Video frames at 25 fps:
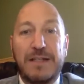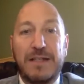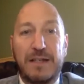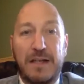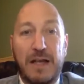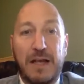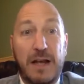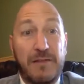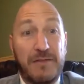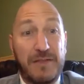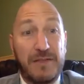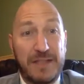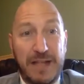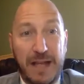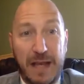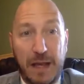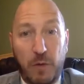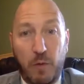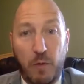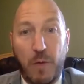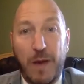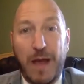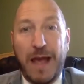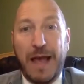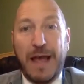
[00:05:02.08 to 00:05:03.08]
kind of stay
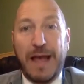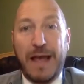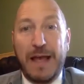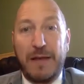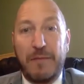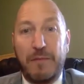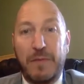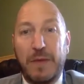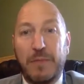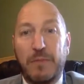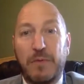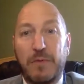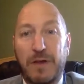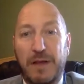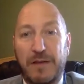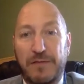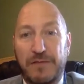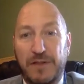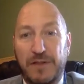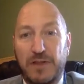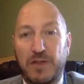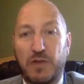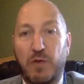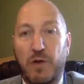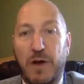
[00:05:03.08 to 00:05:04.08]
away. And people have
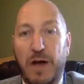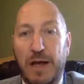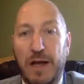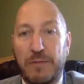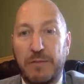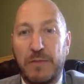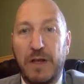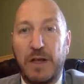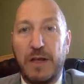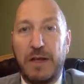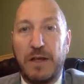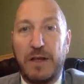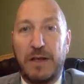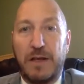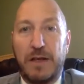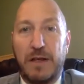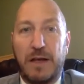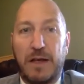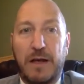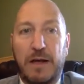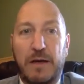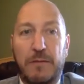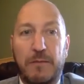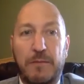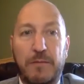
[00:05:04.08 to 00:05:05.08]
described
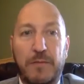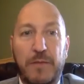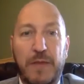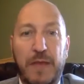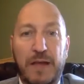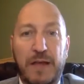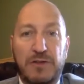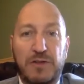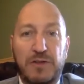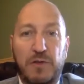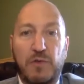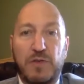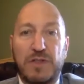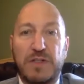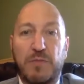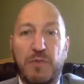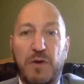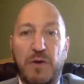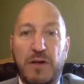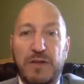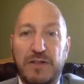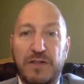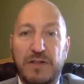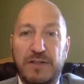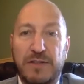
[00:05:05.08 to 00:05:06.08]
actually
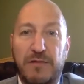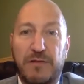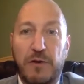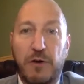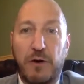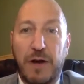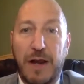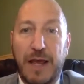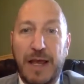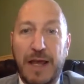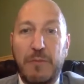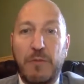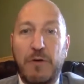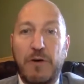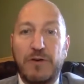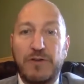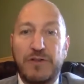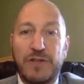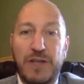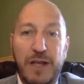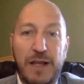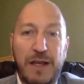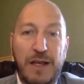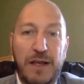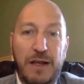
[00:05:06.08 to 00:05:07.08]
responses of their
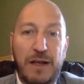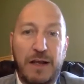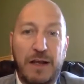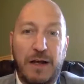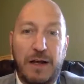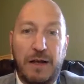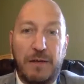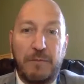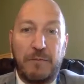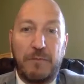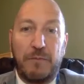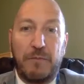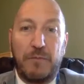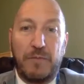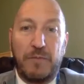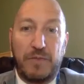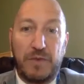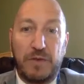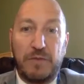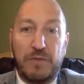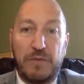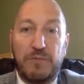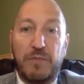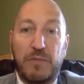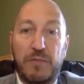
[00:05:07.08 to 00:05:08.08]
neighbors
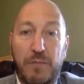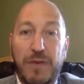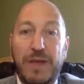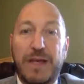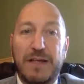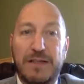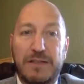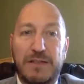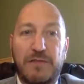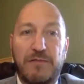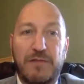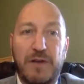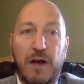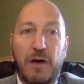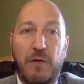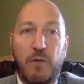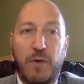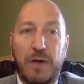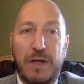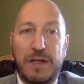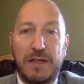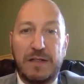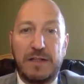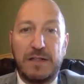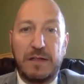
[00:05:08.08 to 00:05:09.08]
because of not
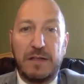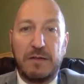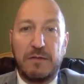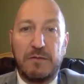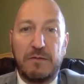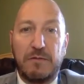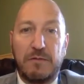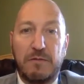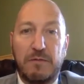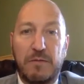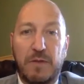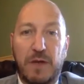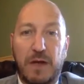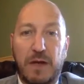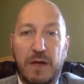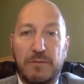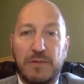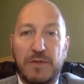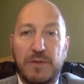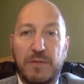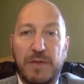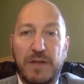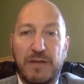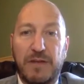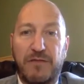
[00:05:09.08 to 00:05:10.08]
wanting
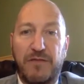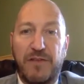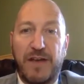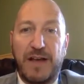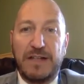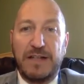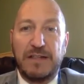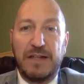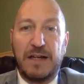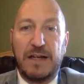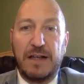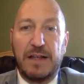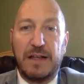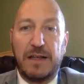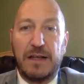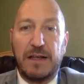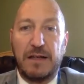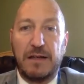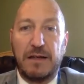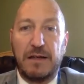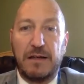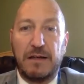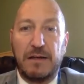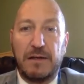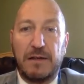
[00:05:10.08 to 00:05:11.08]
to be infected, and
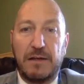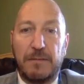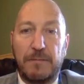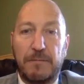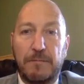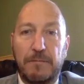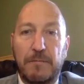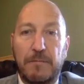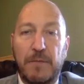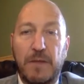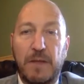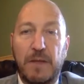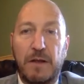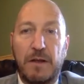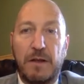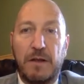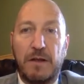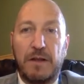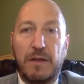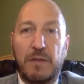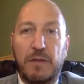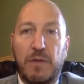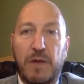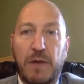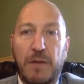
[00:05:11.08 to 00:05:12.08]

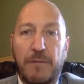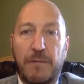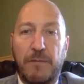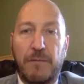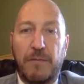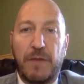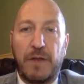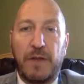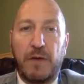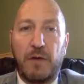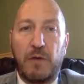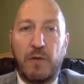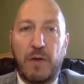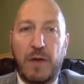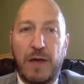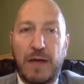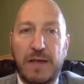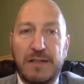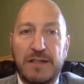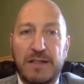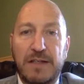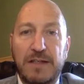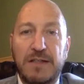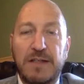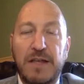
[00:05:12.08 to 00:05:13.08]
the problem that
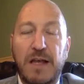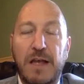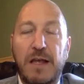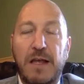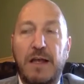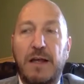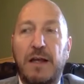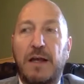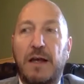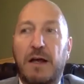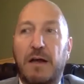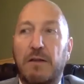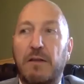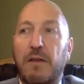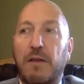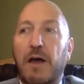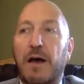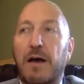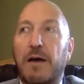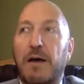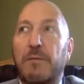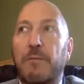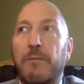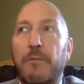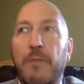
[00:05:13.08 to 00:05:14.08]
arises. A
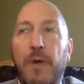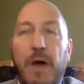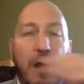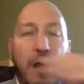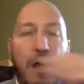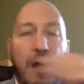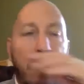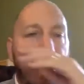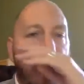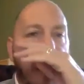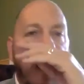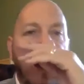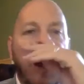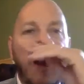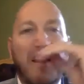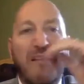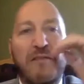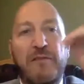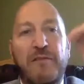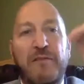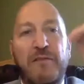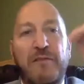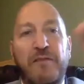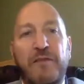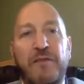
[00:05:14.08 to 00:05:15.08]
lot
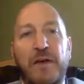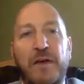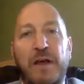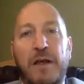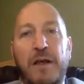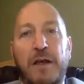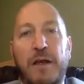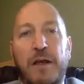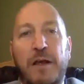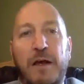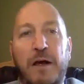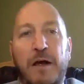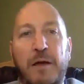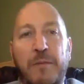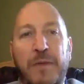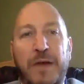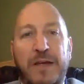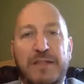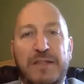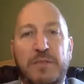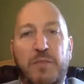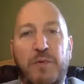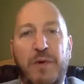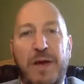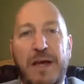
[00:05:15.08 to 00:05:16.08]
have
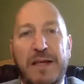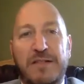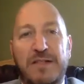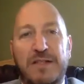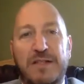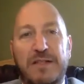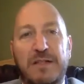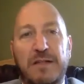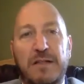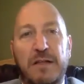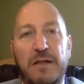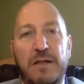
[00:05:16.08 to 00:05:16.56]
expressed